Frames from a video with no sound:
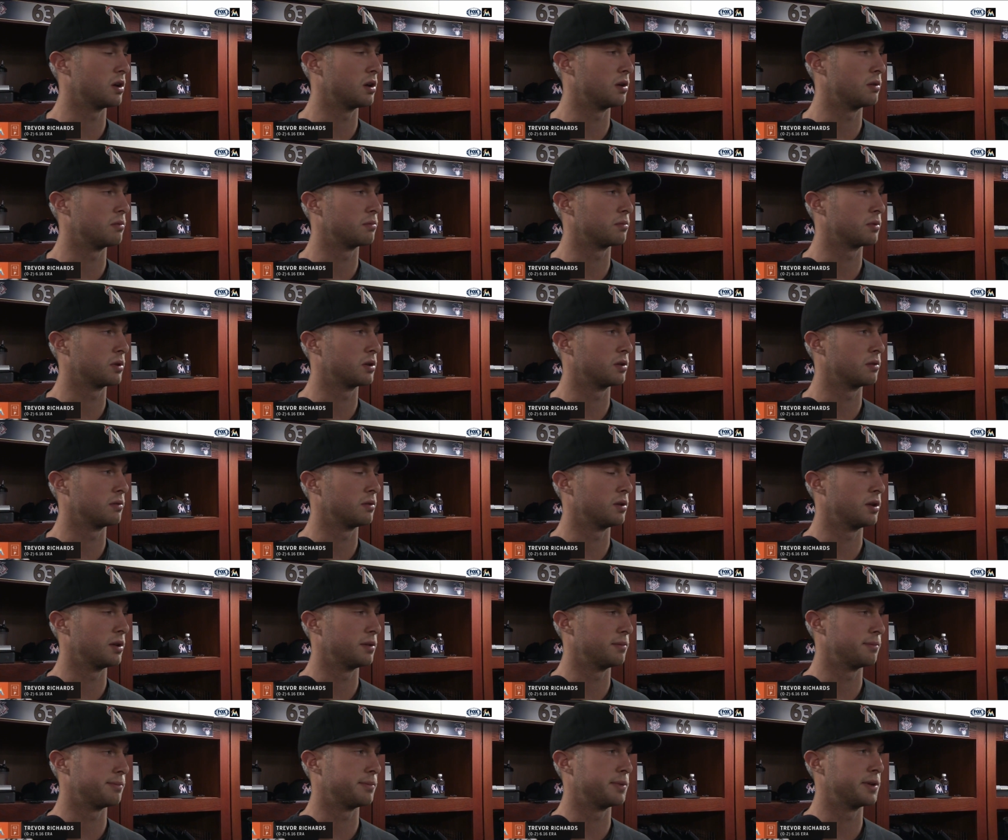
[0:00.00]
Um,
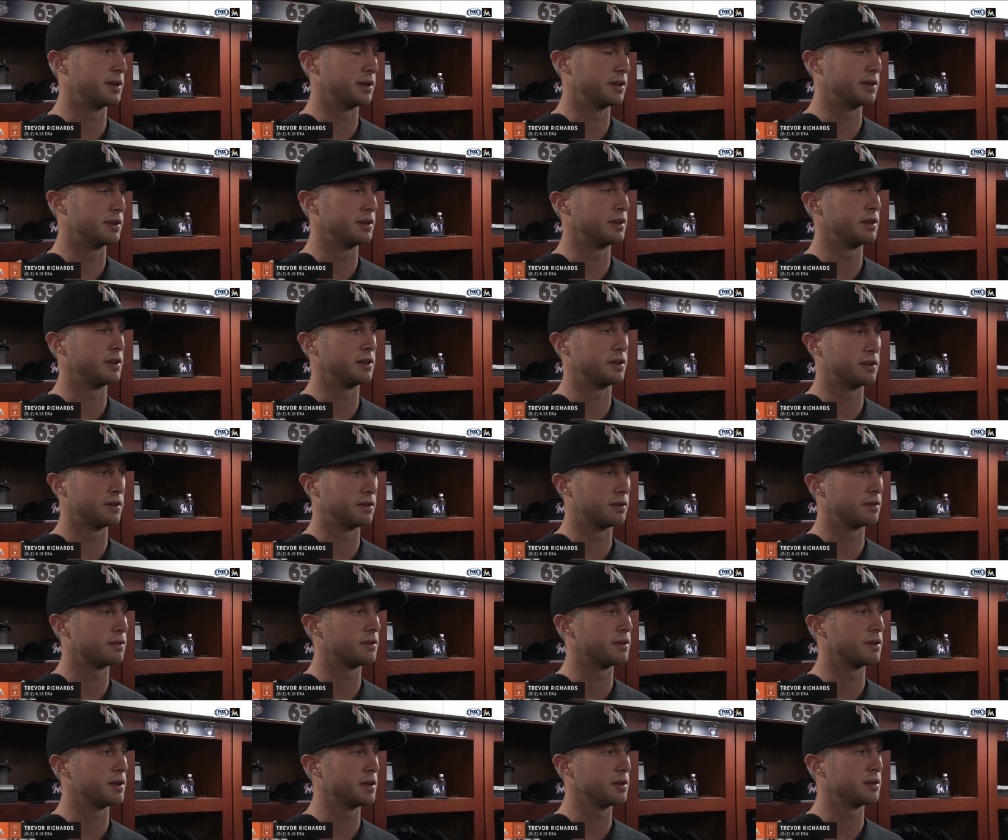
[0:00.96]
but I needed to,
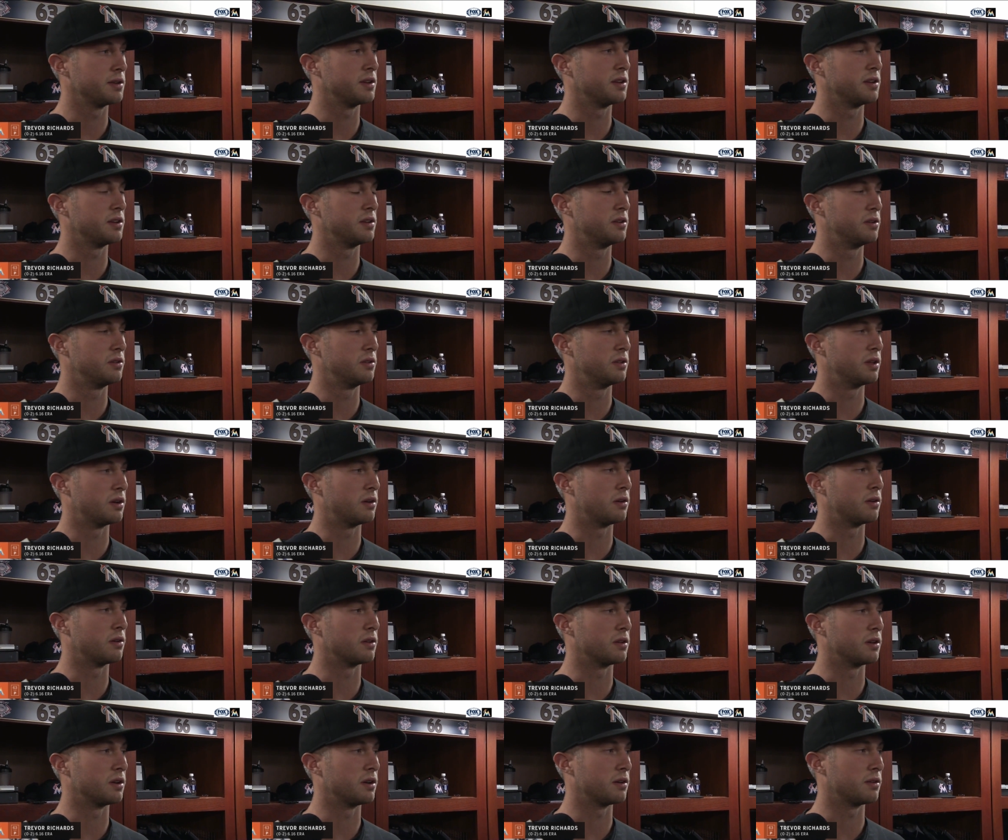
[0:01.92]
needed to do that
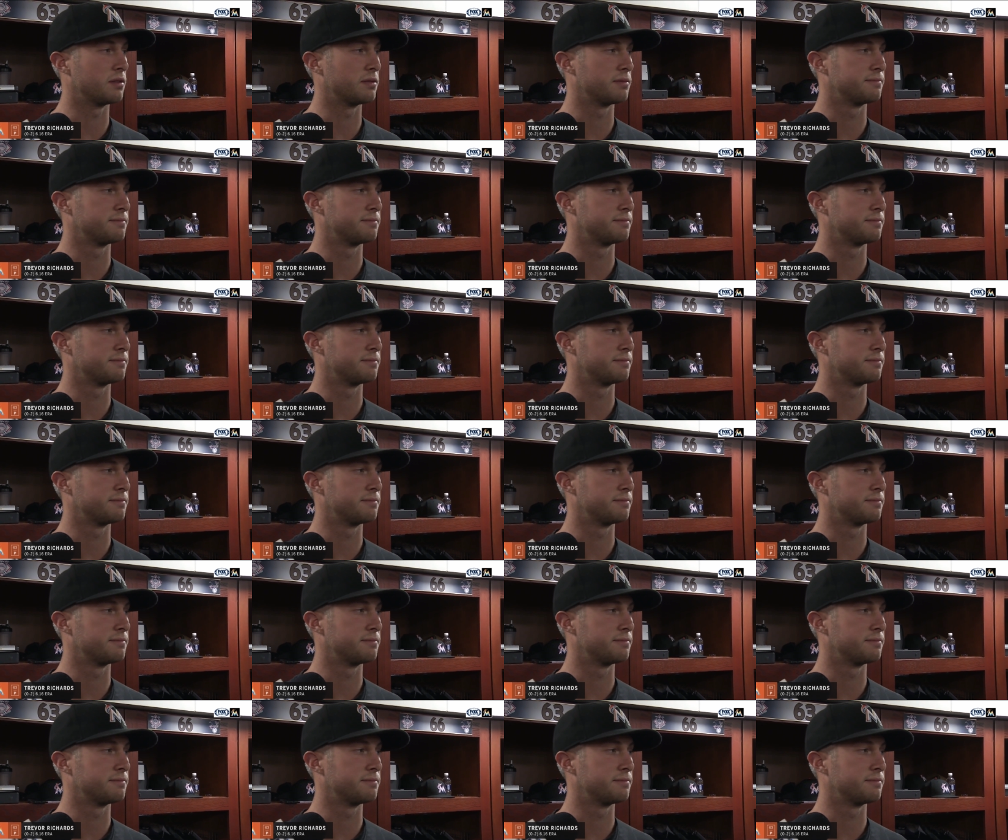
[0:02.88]
earlier.